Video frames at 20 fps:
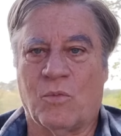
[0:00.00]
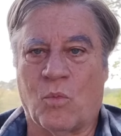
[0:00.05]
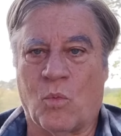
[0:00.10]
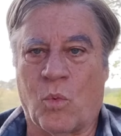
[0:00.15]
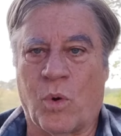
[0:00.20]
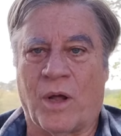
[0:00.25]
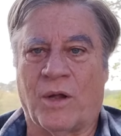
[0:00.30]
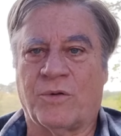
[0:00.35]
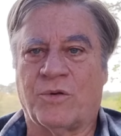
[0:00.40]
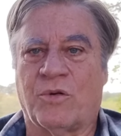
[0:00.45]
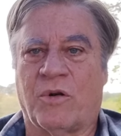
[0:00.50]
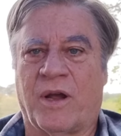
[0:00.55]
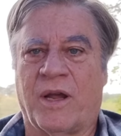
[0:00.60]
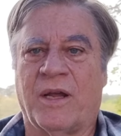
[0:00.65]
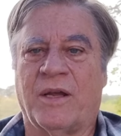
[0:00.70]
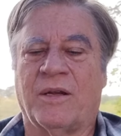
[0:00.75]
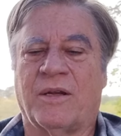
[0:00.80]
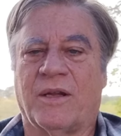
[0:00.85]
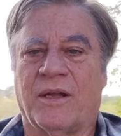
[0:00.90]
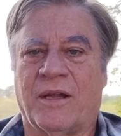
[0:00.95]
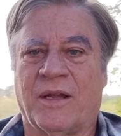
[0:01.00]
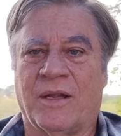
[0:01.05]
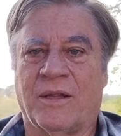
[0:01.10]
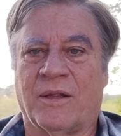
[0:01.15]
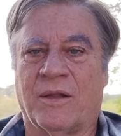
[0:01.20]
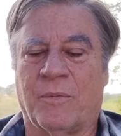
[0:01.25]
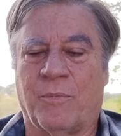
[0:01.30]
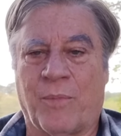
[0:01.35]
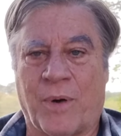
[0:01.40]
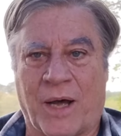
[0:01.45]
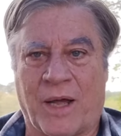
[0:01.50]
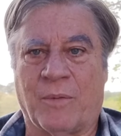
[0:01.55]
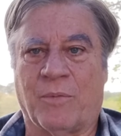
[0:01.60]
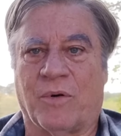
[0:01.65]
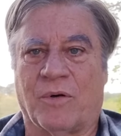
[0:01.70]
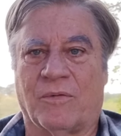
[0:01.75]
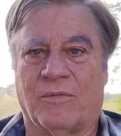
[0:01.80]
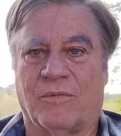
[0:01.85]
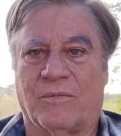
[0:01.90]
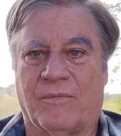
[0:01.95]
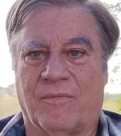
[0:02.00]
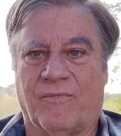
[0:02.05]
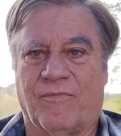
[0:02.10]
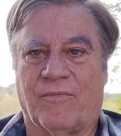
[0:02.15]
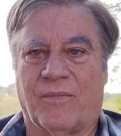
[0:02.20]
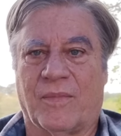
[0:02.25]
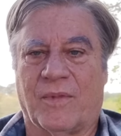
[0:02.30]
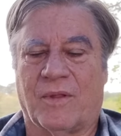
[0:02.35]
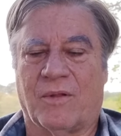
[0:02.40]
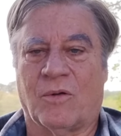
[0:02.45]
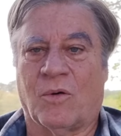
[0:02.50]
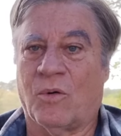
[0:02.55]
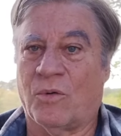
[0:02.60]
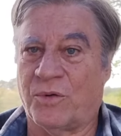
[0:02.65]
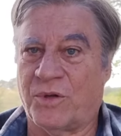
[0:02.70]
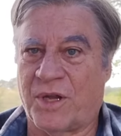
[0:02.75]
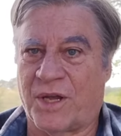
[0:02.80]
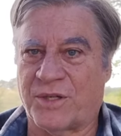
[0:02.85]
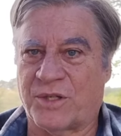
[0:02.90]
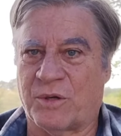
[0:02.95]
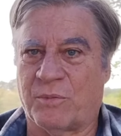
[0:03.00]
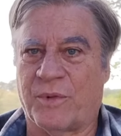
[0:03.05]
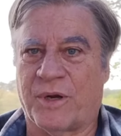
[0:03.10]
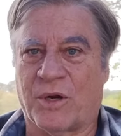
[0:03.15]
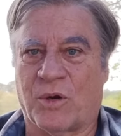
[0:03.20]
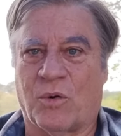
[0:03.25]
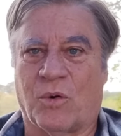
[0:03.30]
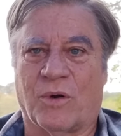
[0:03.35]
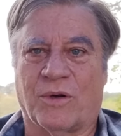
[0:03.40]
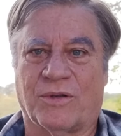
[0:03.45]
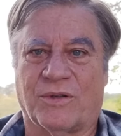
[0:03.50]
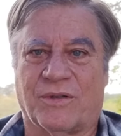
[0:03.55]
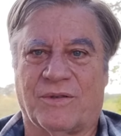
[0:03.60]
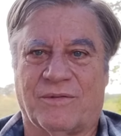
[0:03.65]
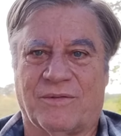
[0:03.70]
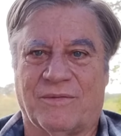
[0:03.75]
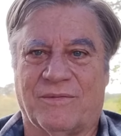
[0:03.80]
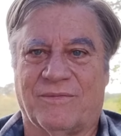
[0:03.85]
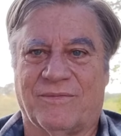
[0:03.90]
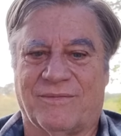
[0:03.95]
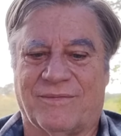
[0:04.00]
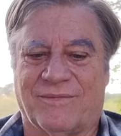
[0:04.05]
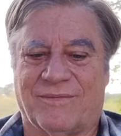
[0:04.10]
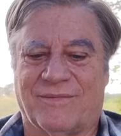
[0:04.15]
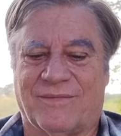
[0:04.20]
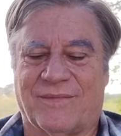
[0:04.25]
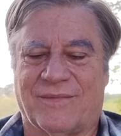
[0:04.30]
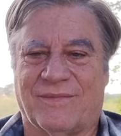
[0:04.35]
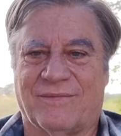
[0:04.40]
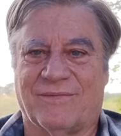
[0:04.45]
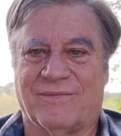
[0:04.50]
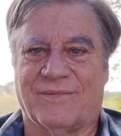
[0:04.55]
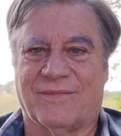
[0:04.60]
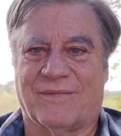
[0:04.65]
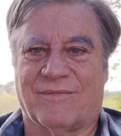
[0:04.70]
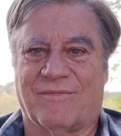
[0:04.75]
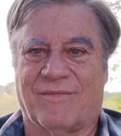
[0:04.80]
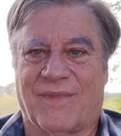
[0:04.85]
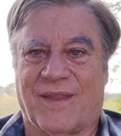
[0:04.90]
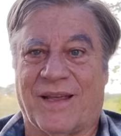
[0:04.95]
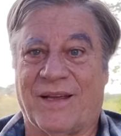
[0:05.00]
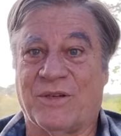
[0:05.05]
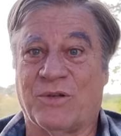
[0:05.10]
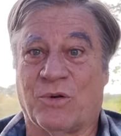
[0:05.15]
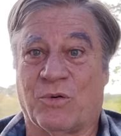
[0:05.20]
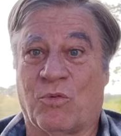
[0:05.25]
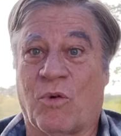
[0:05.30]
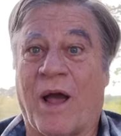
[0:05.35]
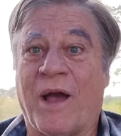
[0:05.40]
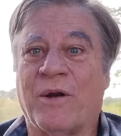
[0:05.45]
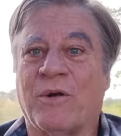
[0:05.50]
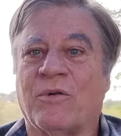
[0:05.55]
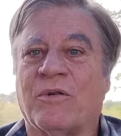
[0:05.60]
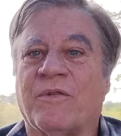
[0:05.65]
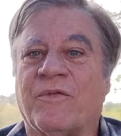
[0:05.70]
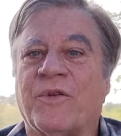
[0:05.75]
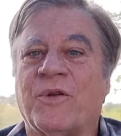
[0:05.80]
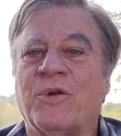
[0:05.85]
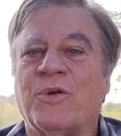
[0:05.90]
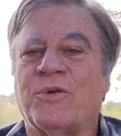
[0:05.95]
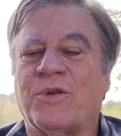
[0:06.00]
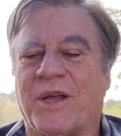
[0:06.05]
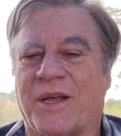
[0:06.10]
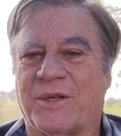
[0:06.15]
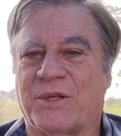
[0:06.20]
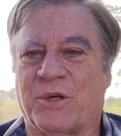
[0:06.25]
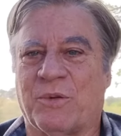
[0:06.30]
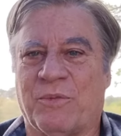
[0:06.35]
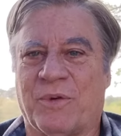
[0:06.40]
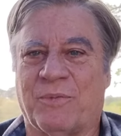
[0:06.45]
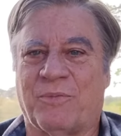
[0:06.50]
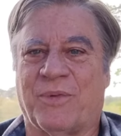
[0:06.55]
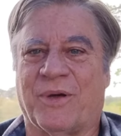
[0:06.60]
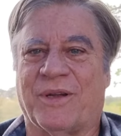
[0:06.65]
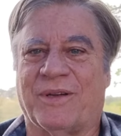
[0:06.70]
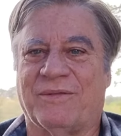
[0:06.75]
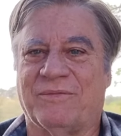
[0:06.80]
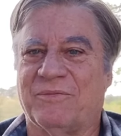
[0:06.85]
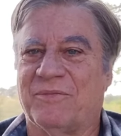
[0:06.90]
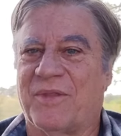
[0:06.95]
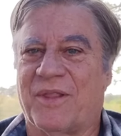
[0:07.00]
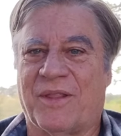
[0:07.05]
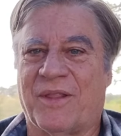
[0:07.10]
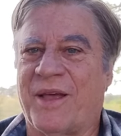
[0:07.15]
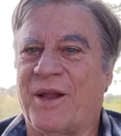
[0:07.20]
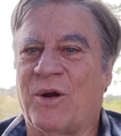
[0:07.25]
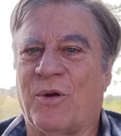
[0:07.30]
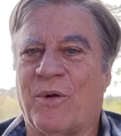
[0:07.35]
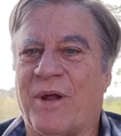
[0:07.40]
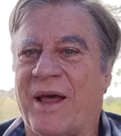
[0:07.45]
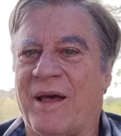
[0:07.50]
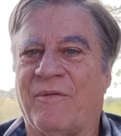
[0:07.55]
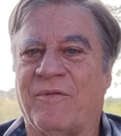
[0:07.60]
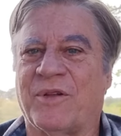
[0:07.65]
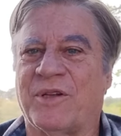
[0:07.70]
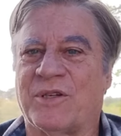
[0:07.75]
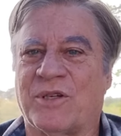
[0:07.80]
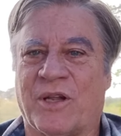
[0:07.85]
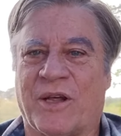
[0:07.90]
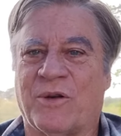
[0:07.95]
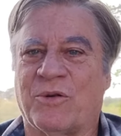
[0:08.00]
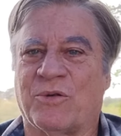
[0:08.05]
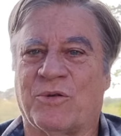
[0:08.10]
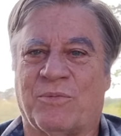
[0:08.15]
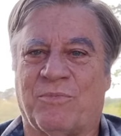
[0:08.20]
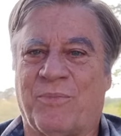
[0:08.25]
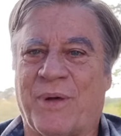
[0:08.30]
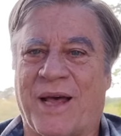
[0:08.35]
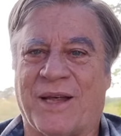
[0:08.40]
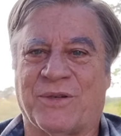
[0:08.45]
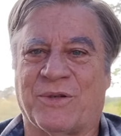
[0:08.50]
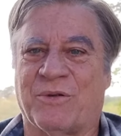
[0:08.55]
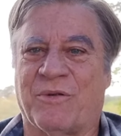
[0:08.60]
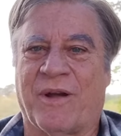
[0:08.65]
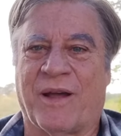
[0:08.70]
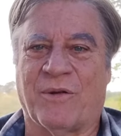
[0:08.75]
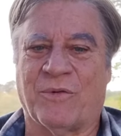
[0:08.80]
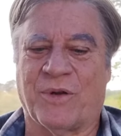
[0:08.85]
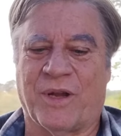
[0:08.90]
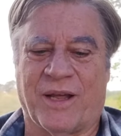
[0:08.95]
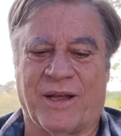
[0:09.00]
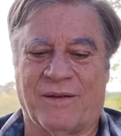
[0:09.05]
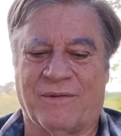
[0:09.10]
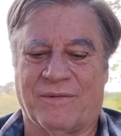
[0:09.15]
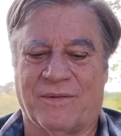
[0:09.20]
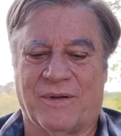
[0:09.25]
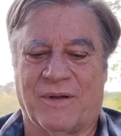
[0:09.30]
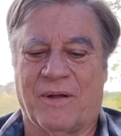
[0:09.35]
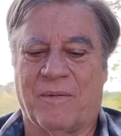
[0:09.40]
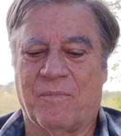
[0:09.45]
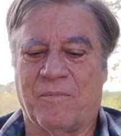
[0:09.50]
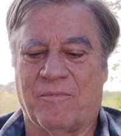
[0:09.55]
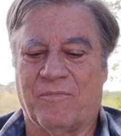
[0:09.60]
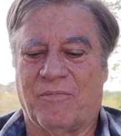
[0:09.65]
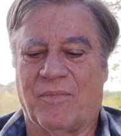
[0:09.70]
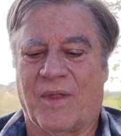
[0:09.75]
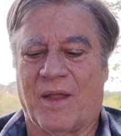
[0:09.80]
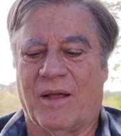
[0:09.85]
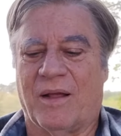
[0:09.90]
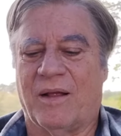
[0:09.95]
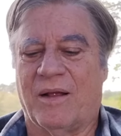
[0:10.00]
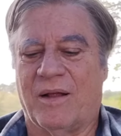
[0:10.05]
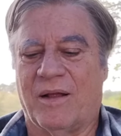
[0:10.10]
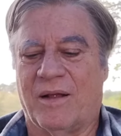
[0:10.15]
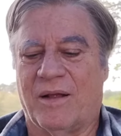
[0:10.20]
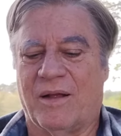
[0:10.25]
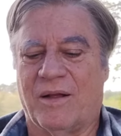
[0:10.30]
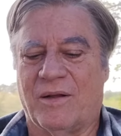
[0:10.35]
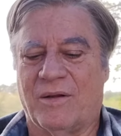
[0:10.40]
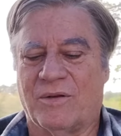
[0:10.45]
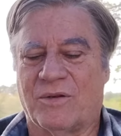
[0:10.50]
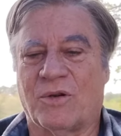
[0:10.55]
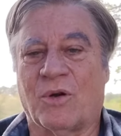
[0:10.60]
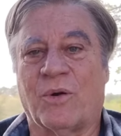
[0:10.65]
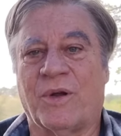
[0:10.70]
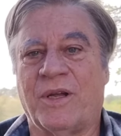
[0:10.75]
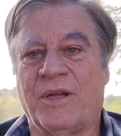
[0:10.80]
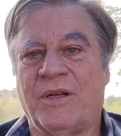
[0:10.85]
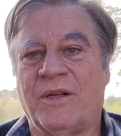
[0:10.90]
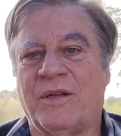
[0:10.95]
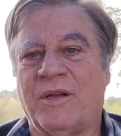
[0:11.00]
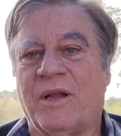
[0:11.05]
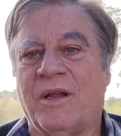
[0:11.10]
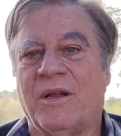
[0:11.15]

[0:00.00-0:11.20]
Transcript: well trained in the Bible. Old Testament, of course. He's a writer of the New Testament, but They don't have these letters passed around yet. So he